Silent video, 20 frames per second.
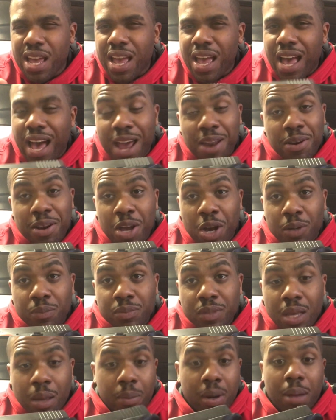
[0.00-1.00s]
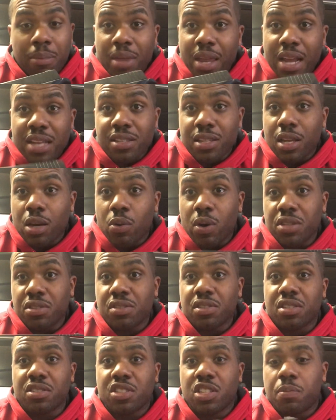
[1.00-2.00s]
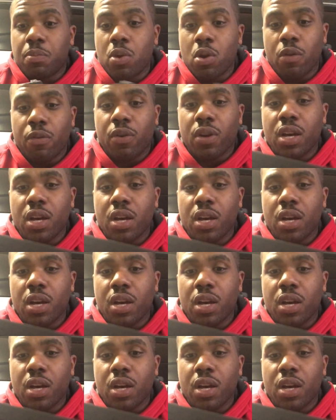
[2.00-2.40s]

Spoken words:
I don't know. But I'm not asking any questions because it's a beautiful